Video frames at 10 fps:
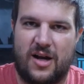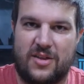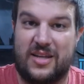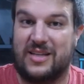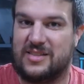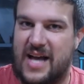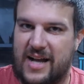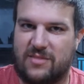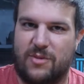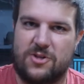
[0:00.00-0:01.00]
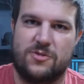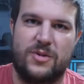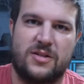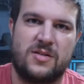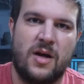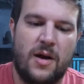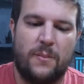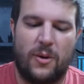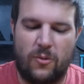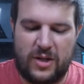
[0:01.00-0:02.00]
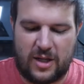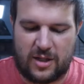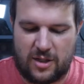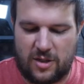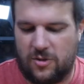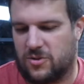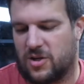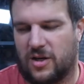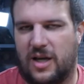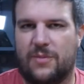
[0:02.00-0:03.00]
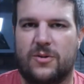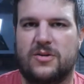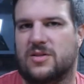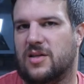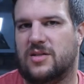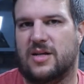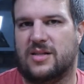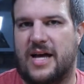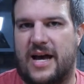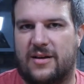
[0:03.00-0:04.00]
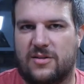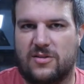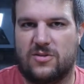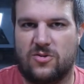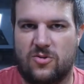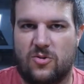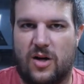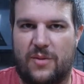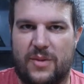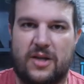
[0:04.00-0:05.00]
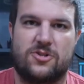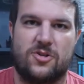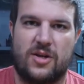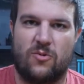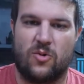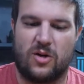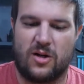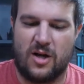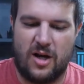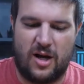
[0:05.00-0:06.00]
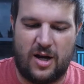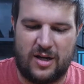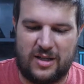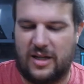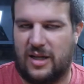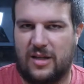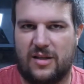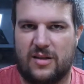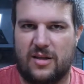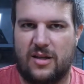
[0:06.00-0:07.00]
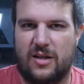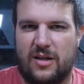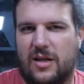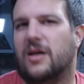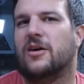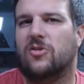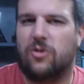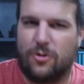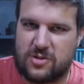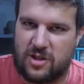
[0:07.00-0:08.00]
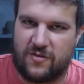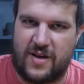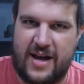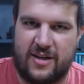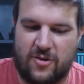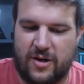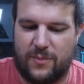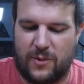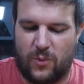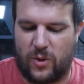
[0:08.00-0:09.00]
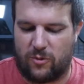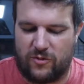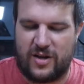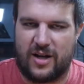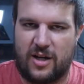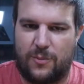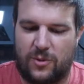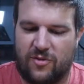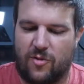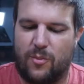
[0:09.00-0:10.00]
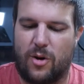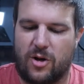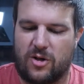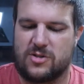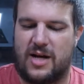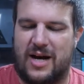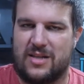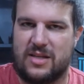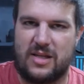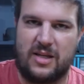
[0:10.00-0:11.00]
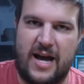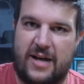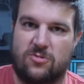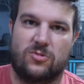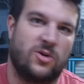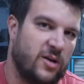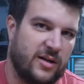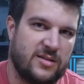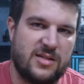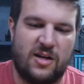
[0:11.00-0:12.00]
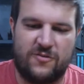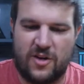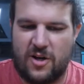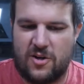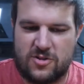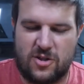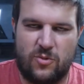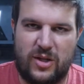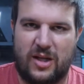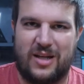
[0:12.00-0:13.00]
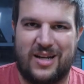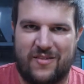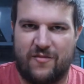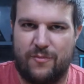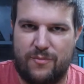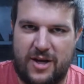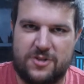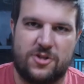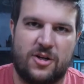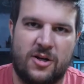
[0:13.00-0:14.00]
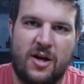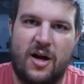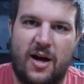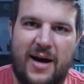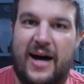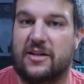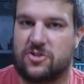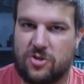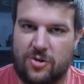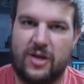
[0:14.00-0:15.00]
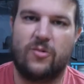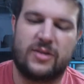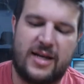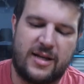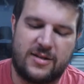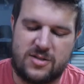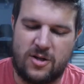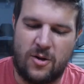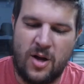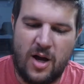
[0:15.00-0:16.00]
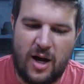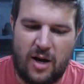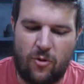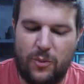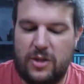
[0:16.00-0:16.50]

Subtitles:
exact measurements, but we can use our cameras and things like that to make sure that we're getting a close enough accurate pinpoint. We've got a couple different markers on the actual target itself so that we can kind of measure on screen what that is. So we'll be